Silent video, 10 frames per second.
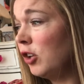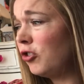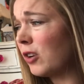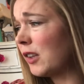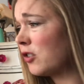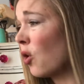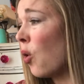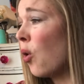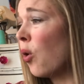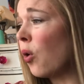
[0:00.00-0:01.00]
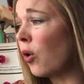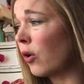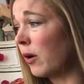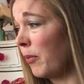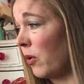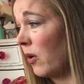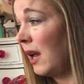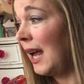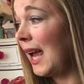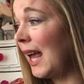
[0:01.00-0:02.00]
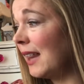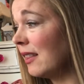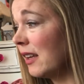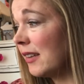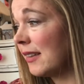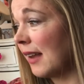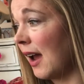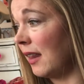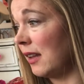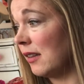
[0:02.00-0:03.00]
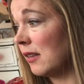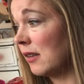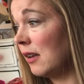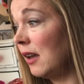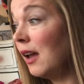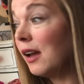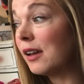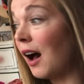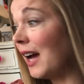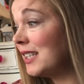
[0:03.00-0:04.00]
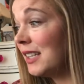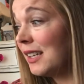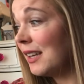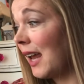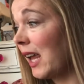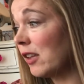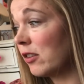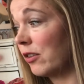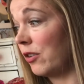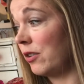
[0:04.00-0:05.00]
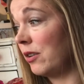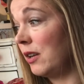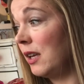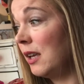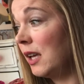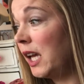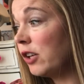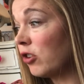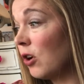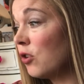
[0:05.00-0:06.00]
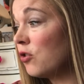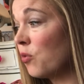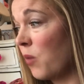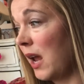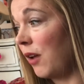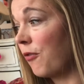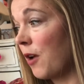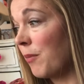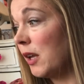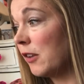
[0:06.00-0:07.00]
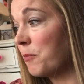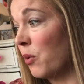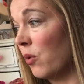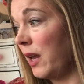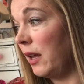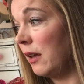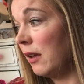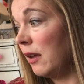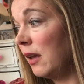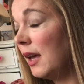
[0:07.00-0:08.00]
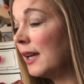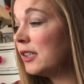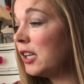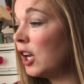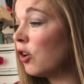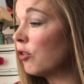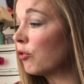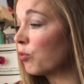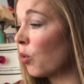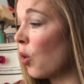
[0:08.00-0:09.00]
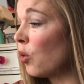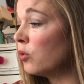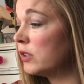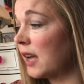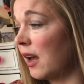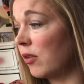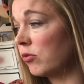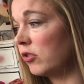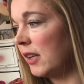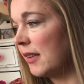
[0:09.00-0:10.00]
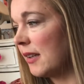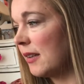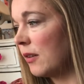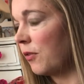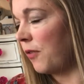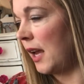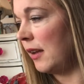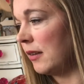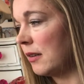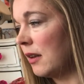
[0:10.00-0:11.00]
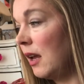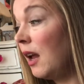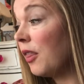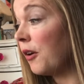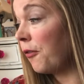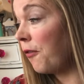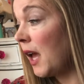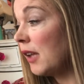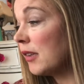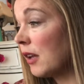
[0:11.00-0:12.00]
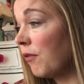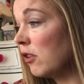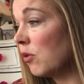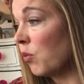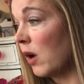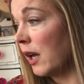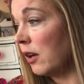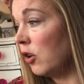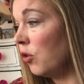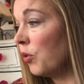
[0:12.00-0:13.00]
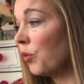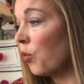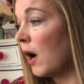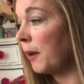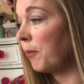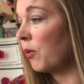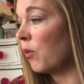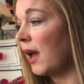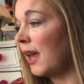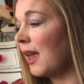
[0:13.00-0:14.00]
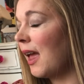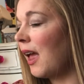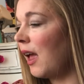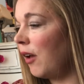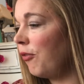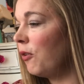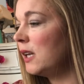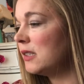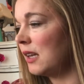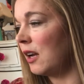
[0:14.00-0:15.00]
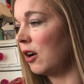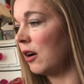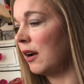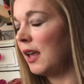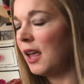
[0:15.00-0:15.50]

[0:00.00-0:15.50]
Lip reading: Just a horrible, endless silence. God didn't answer. He turned away from his boy. Tears rolled down Jesus' face, the face of the one who would wipe away every tear